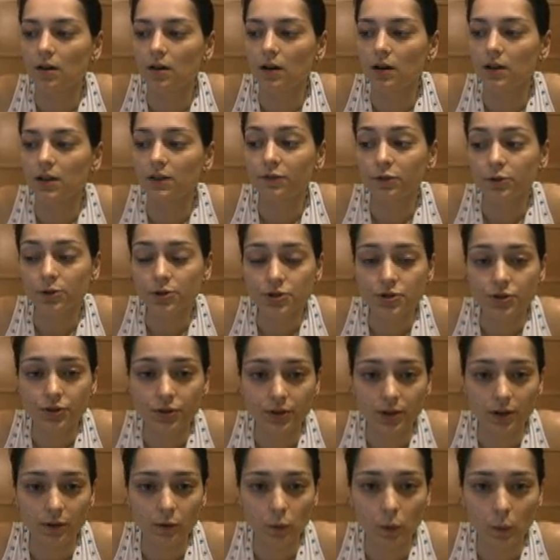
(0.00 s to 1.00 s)

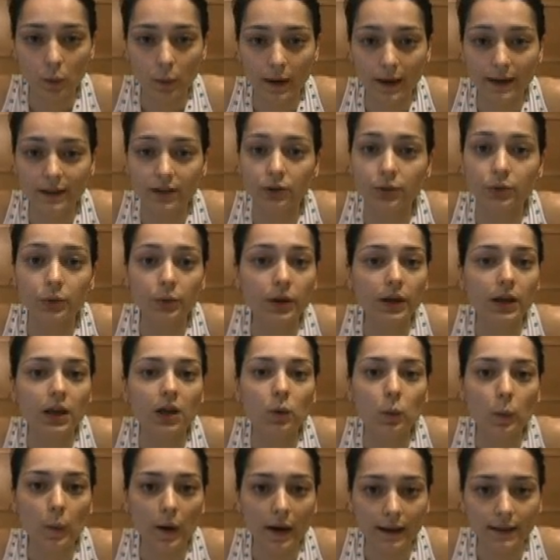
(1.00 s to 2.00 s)
Unfortunately for white, rook
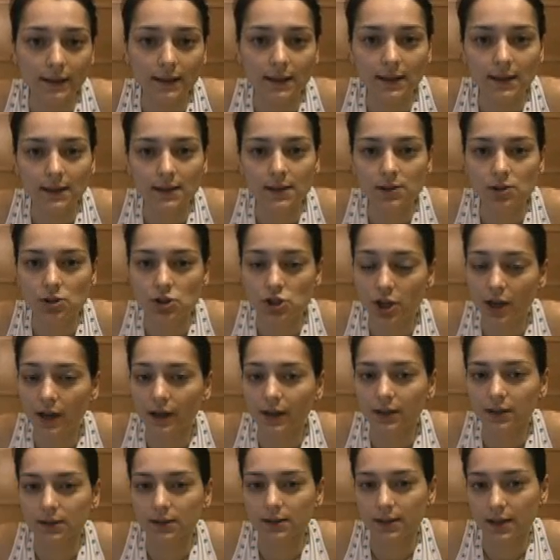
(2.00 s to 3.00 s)
e1
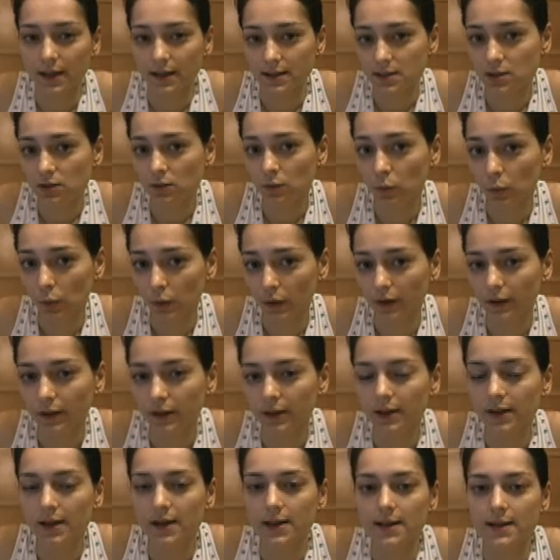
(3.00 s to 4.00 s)
check doesn't work,
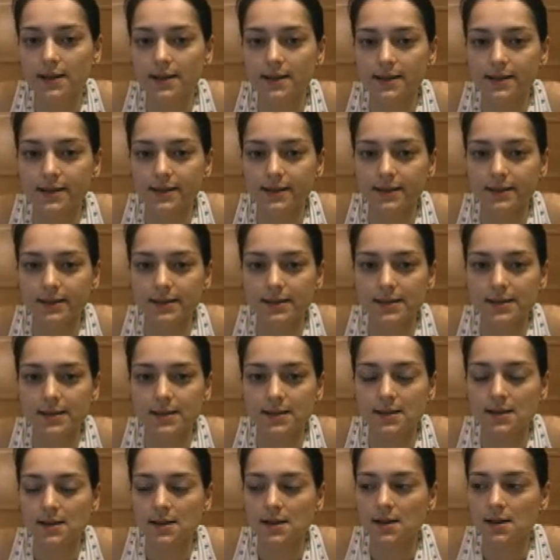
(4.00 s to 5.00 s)

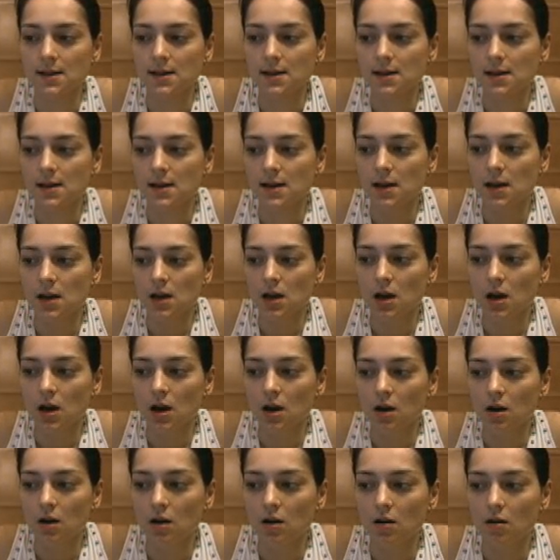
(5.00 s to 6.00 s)
since
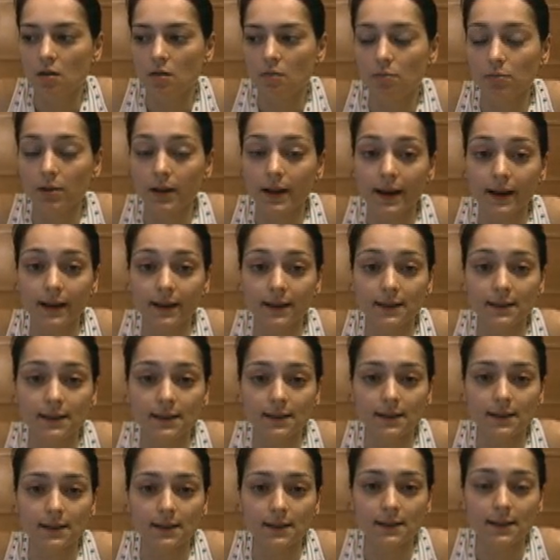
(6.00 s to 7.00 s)
black
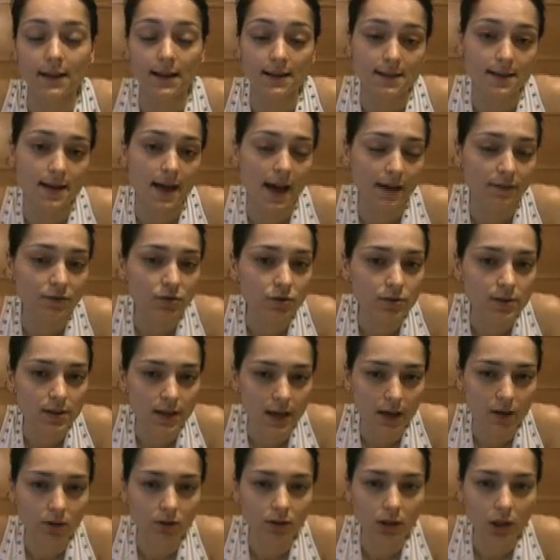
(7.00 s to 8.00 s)
doesn't have to
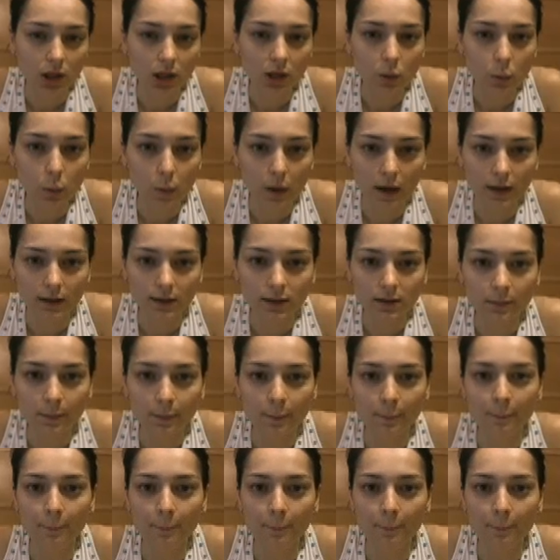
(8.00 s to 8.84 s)
take on e1